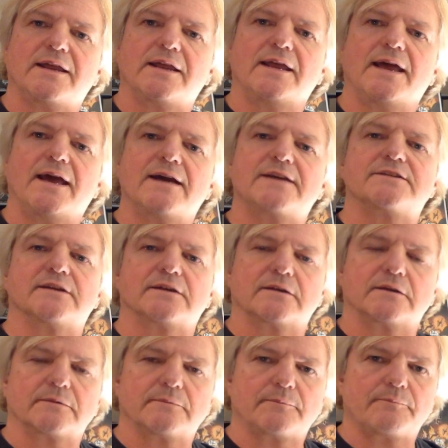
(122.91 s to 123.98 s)
exit,
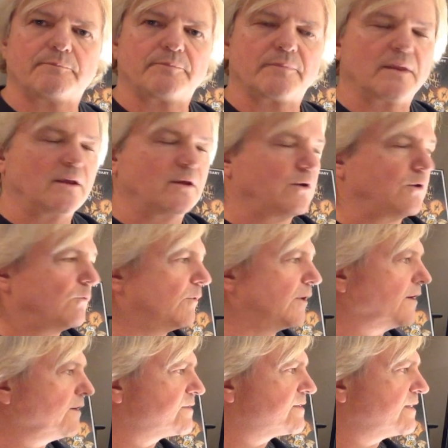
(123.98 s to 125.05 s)
where you
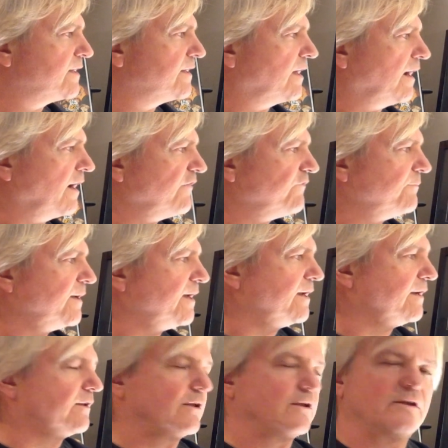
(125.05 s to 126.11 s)
say, I've made
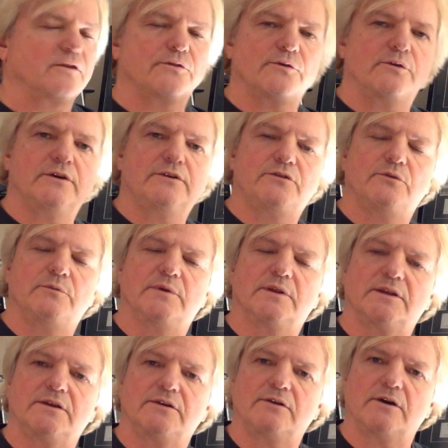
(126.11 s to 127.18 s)
$32
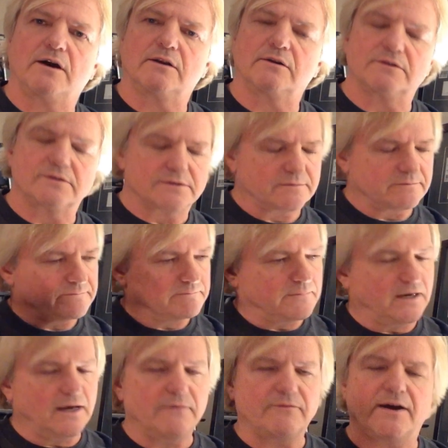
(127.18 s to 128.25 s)
million,
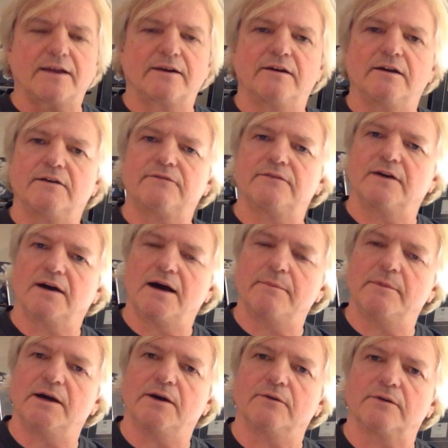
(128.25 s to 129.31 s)
I've had enough, I'm
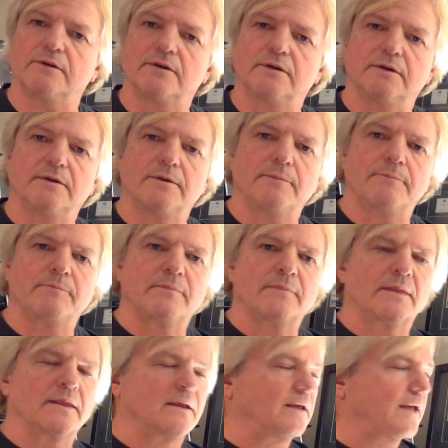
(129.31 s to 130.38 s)
out.
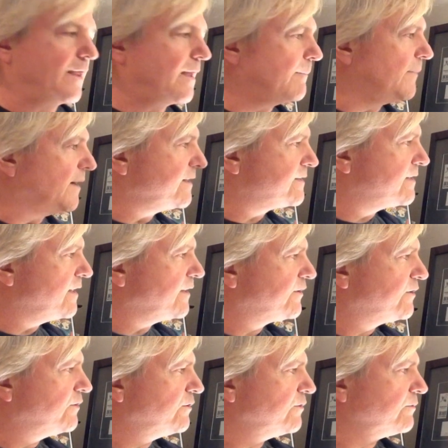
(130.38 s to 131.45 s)
That might take
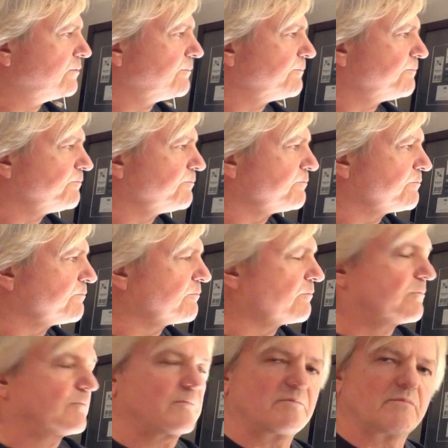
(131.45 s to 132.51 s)
you
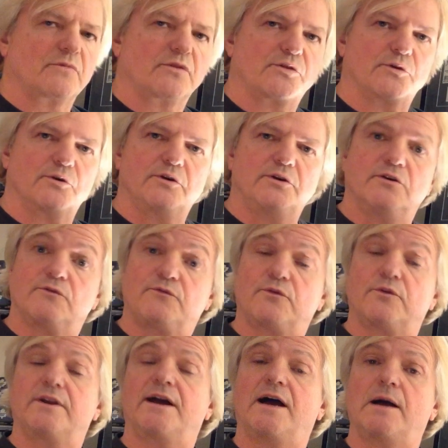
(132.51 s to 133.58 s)
30 or
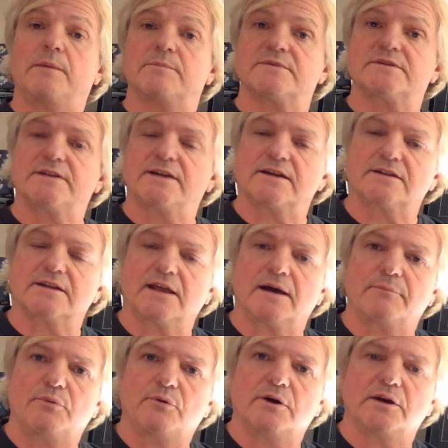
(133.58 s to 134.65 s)
40 albums to get to that
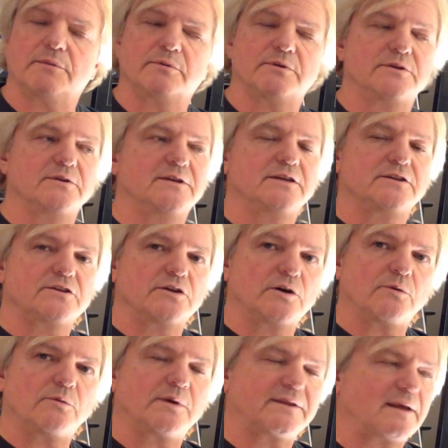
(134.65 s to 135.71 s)
point, but you need to know
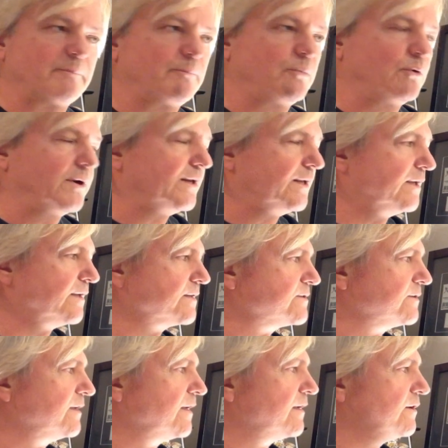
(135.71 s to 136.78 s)
what that point is. You
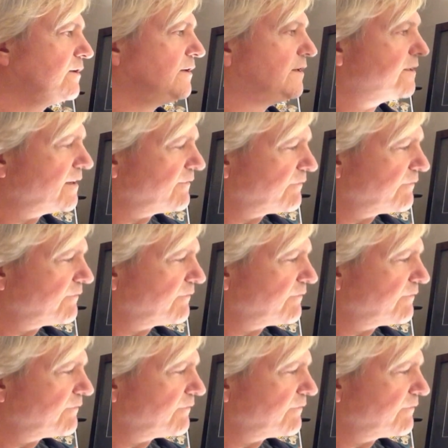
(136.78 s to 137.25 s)
need to have